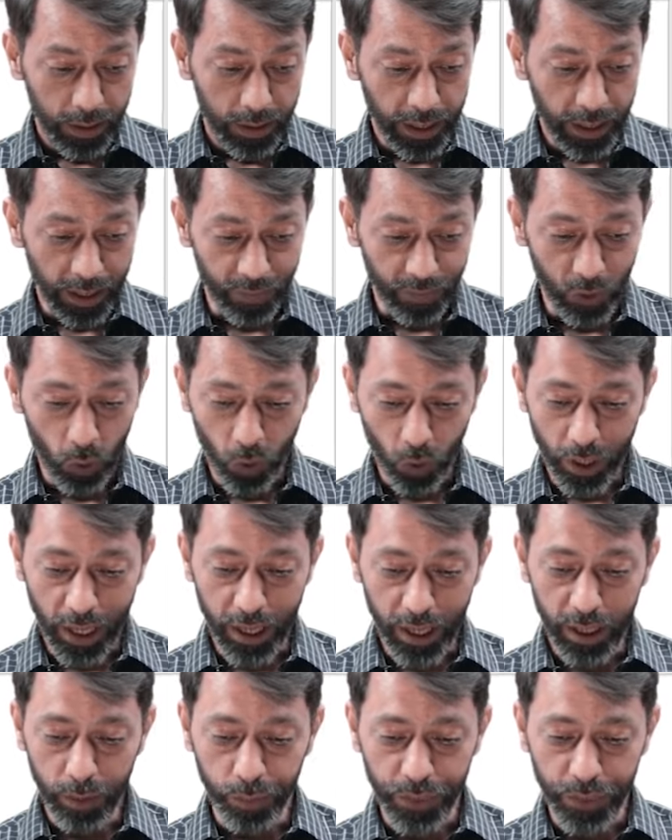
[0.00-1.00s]
Have a look
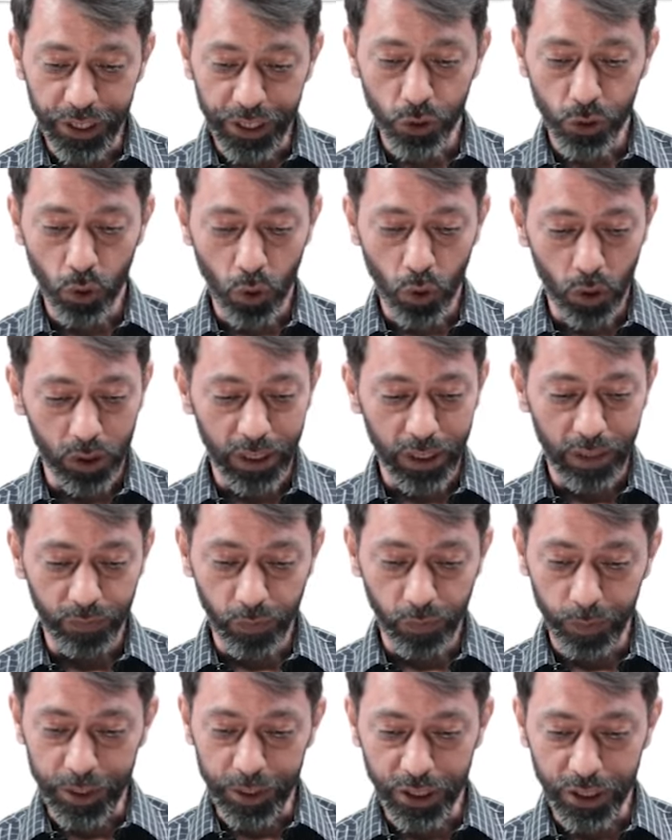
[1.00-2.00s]
at it, make sure all the
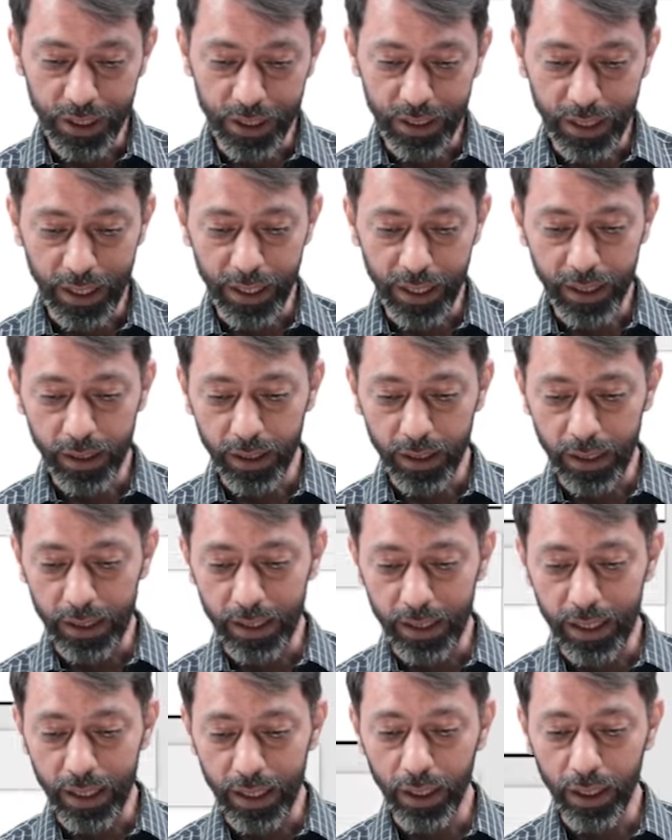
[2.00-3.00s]
information is correct,
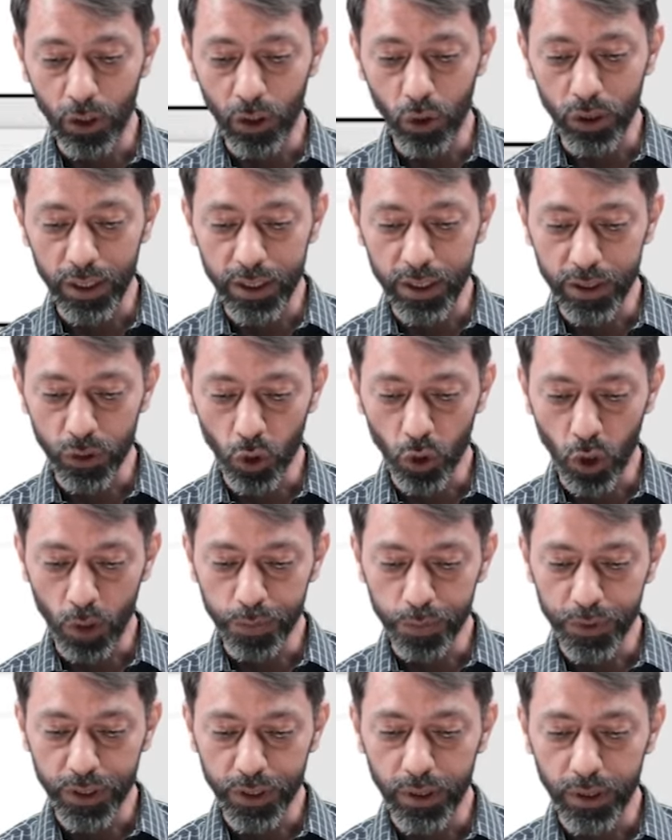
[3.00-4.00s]
and then click on this
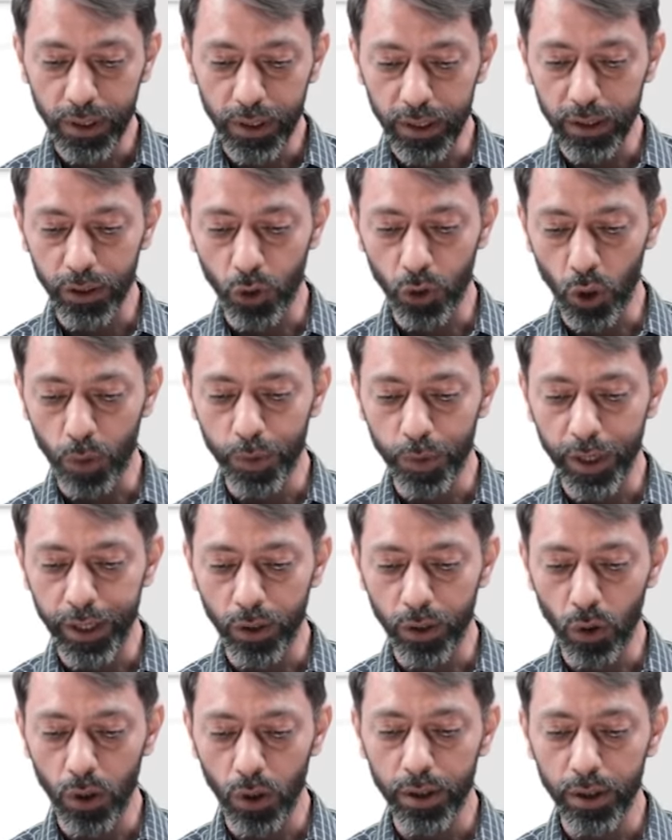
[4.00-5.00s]
option in the top right
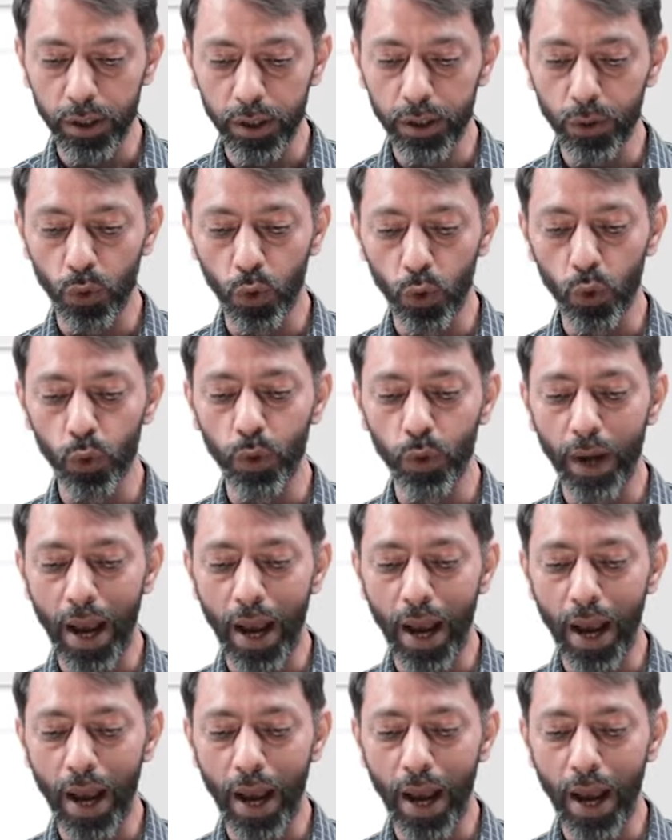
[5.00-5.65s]
corner, go to